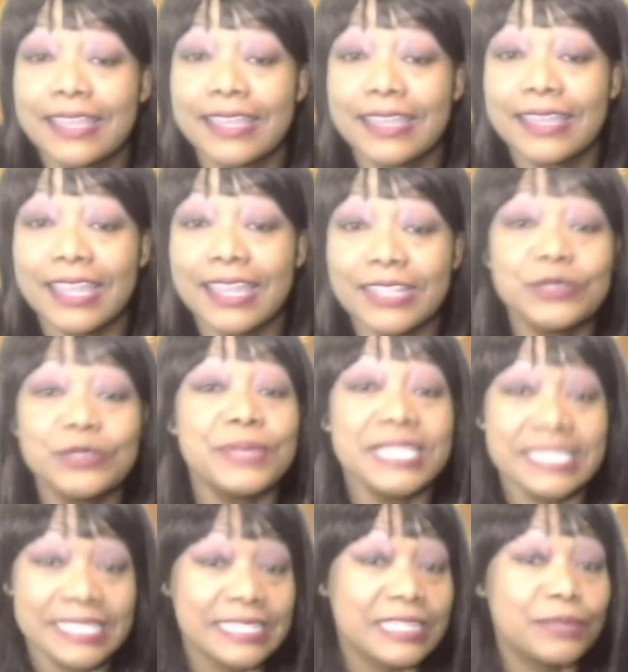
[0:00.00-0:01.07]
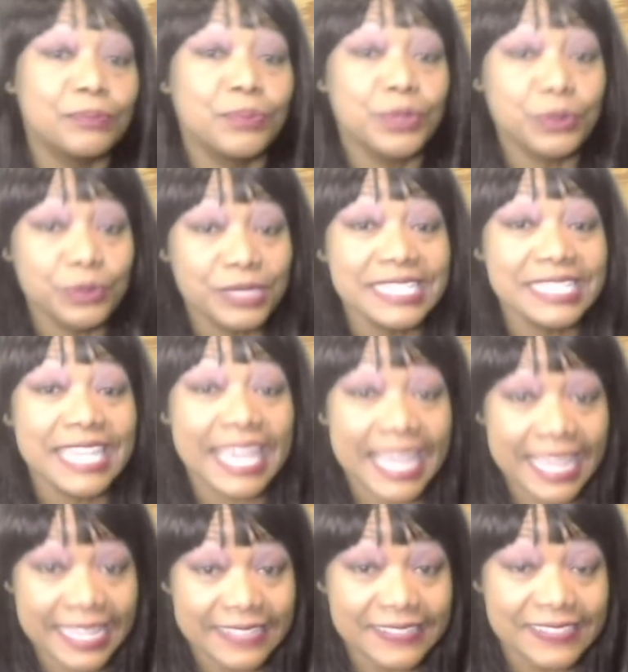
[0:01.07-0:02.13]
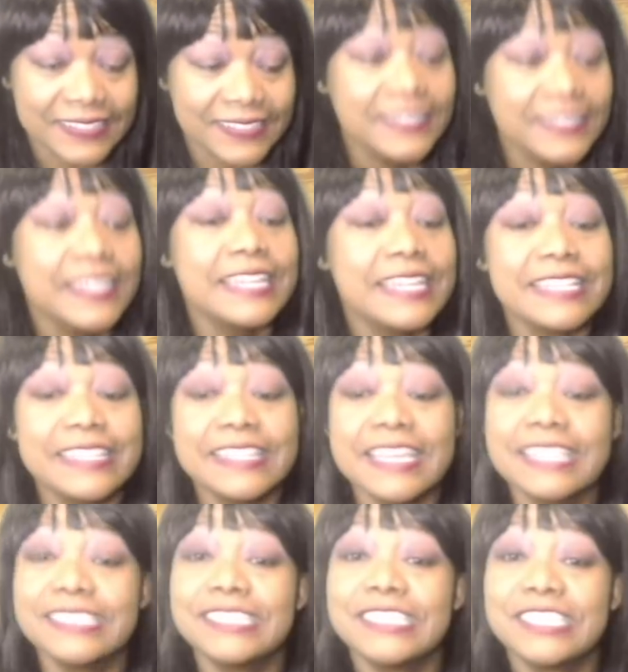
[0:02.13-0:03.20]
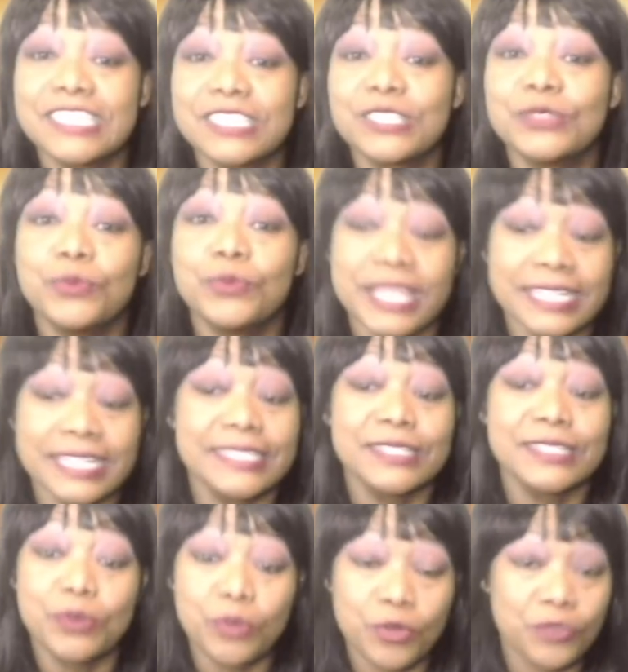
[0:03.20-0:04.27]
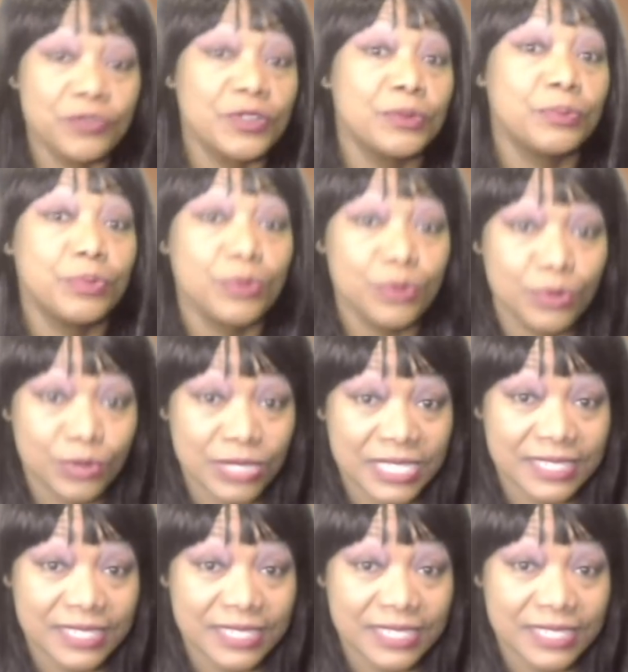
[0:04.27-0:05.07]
a domestic abuse case that just went overboard.